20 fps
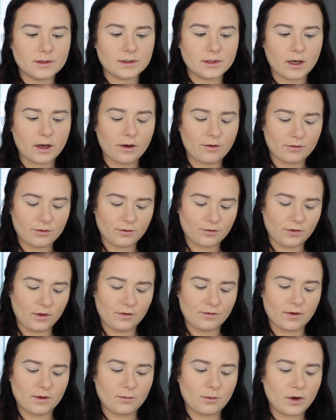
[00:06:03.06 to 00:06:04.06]
soft
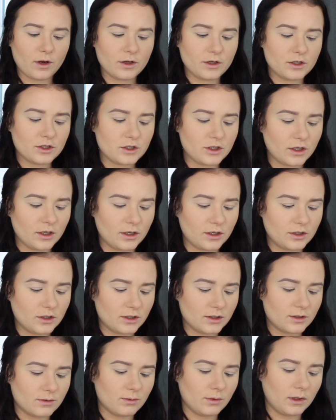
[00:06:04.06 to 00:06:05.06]
fluffy brush and
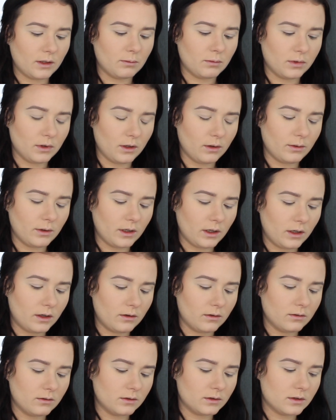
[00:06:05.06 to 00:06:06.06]
just really blow it
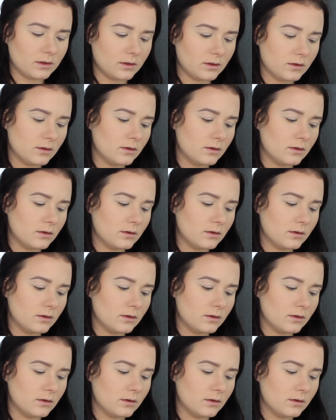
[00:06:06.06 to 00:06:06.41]
out.